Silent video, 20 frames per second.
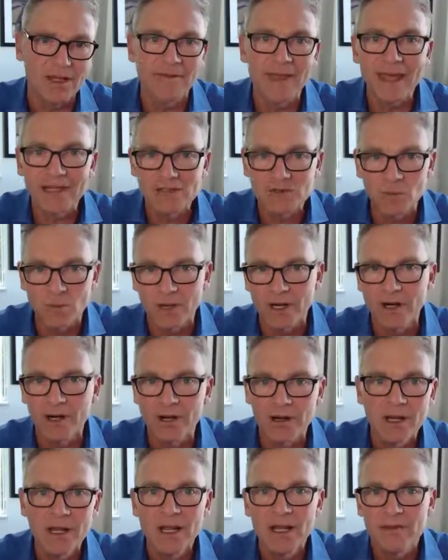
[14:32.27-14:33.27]
And that's
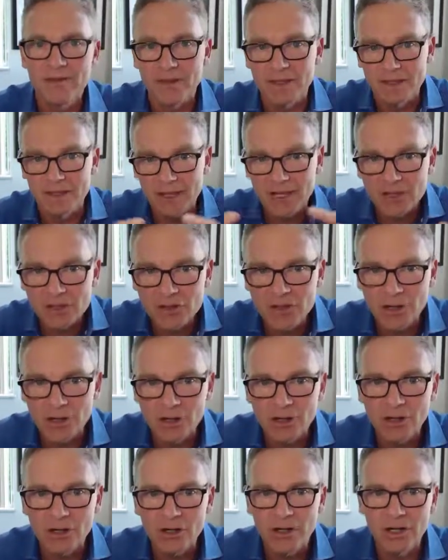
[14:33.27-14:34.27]
where the
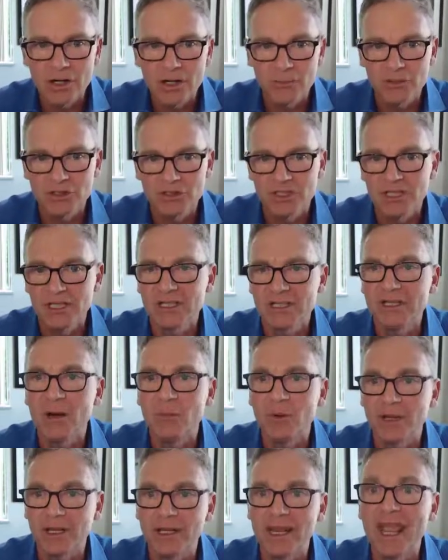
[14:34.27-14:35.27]
inter-machine
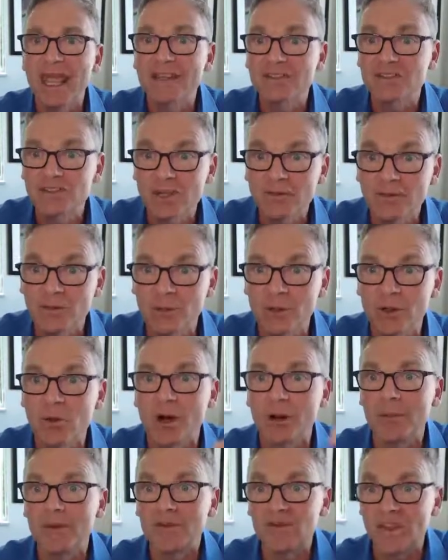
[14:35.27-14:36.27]
networking has different
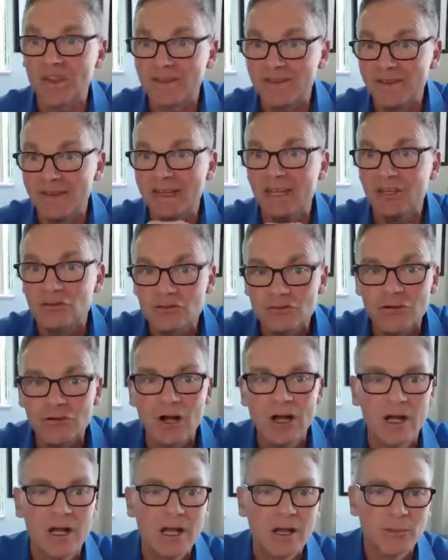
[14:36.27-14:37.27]
requirements than the
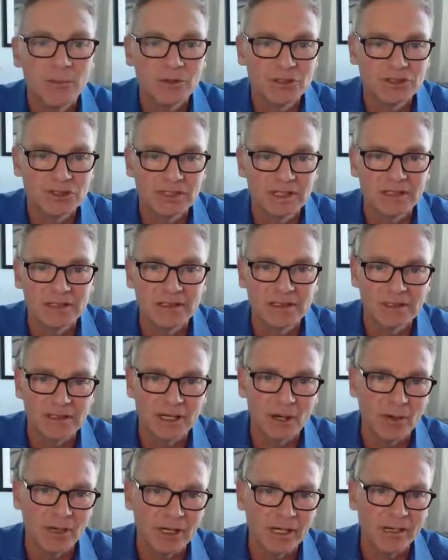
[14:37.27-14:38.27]
intra-machine
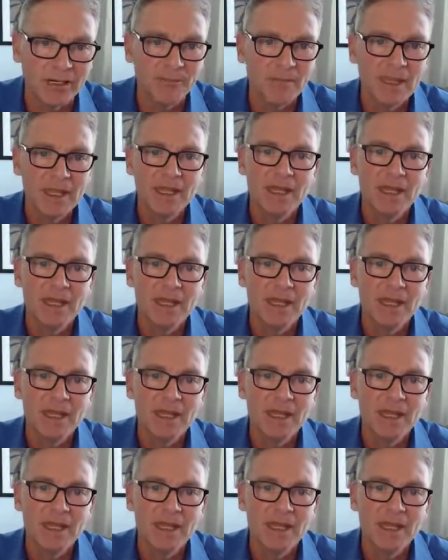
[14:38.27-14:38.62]
networking.